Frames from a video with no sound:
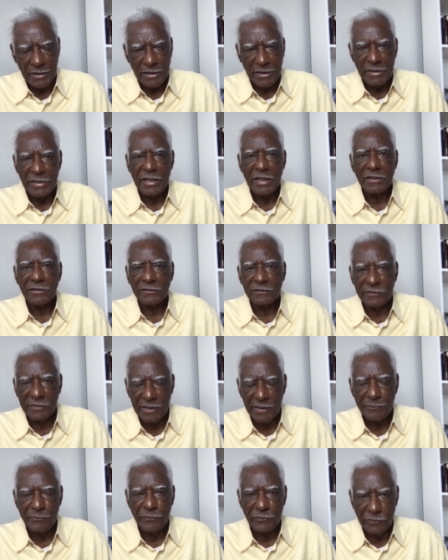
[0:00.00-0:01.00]
and
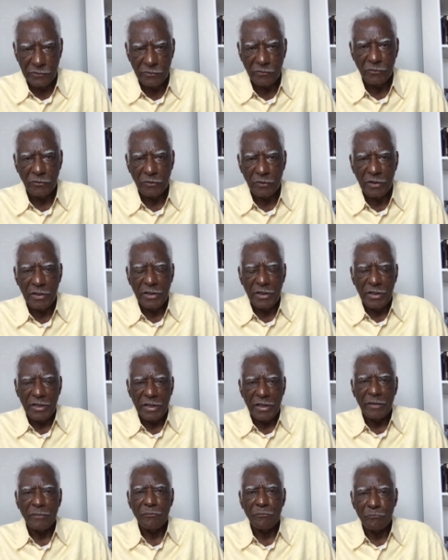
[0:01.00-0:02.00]
accept you
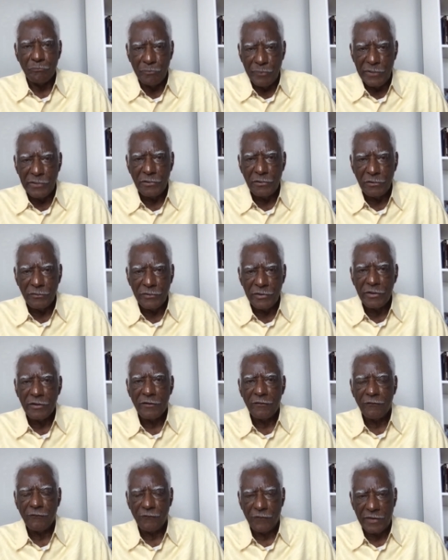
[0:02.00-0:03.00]
and build their
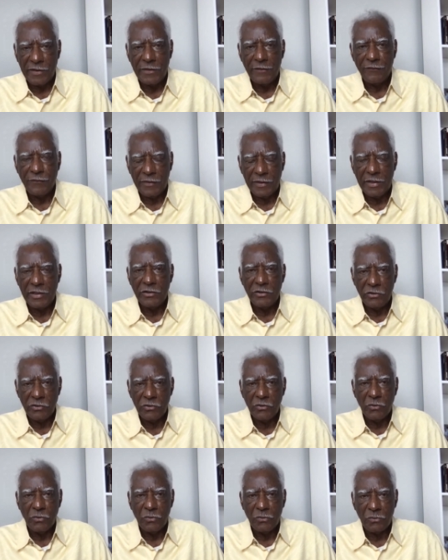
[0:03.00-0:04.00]
faith in
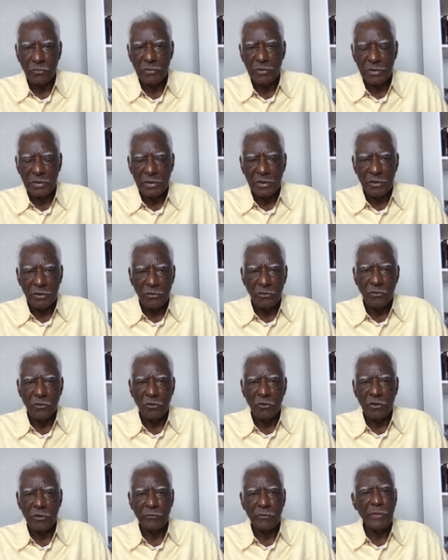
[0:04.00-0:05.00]
you, oh
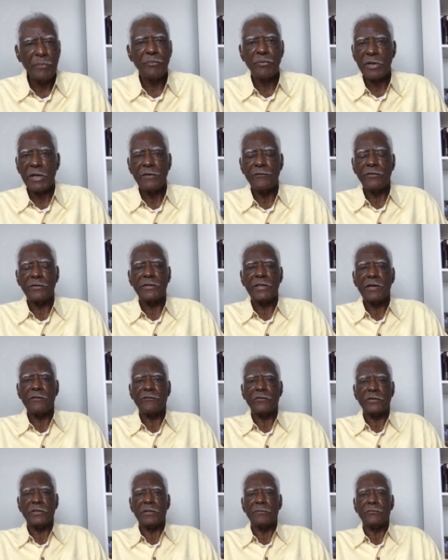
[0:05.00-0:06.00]
Lord. We pray for that
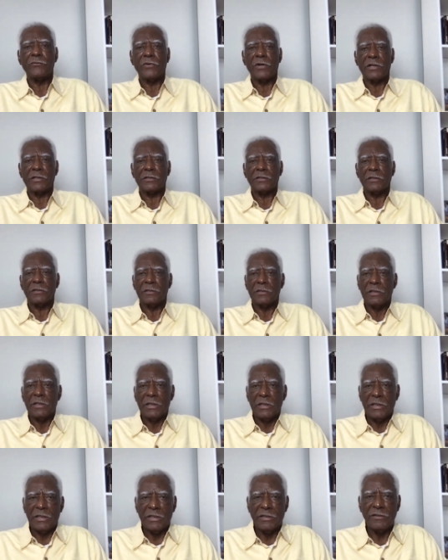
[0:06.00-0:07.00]
for them, Father.
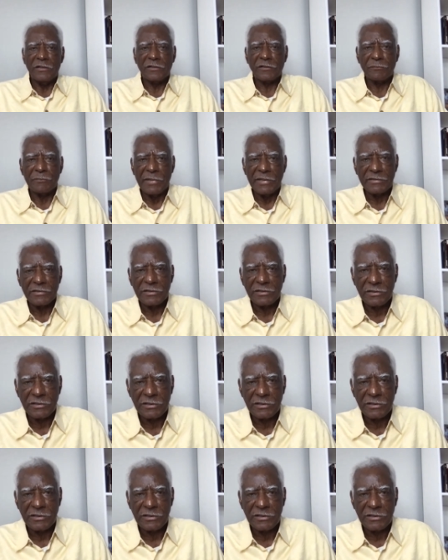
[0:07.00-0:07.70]
In this message